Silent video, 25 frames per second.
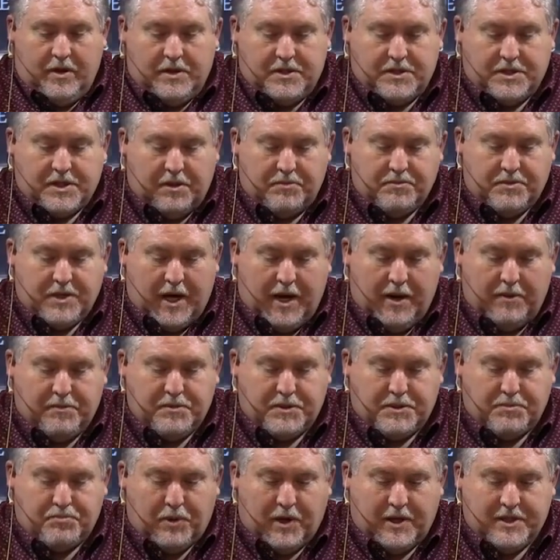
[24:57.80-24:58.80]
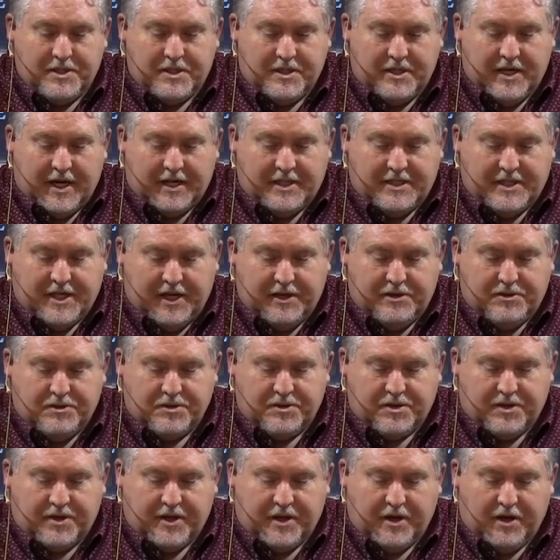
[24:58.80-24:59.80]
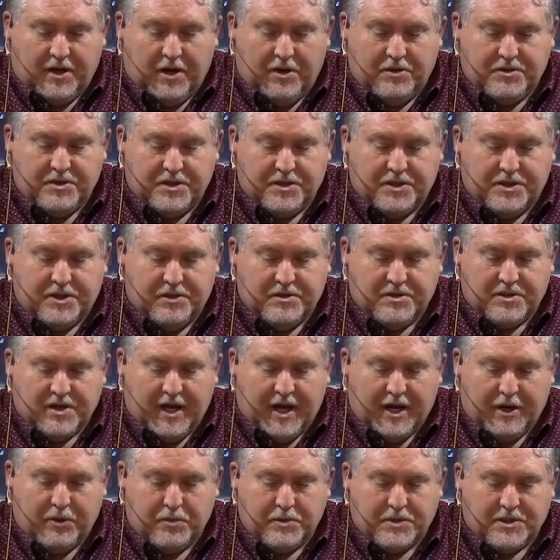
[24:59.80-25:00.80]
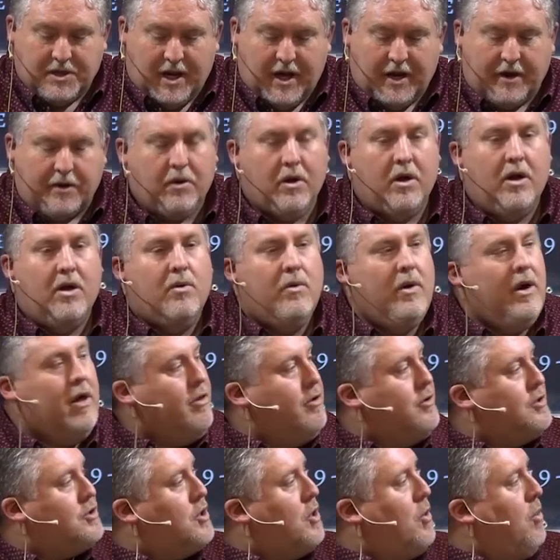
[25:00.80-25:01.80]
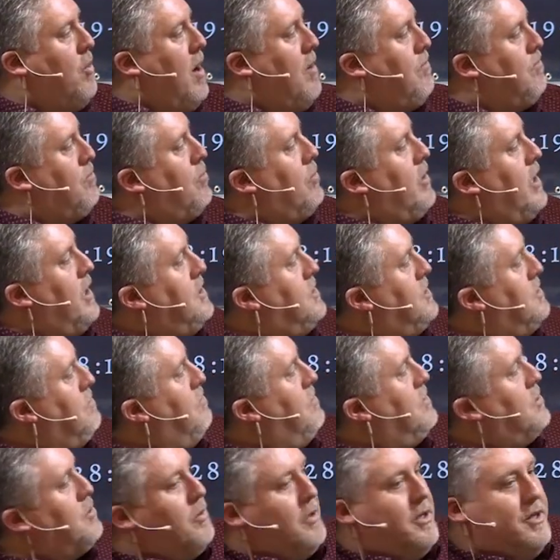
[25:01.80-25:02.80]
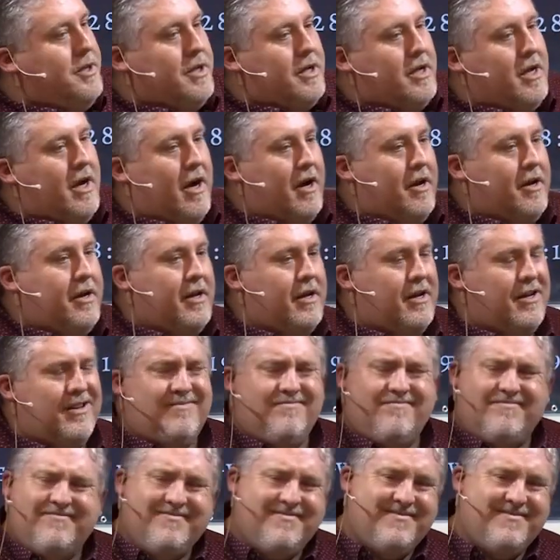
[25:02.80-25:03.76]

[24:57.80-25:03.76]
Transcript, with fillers: Sometimes present day teachers and theologians use language like, well, there's cooperation between the Godhead.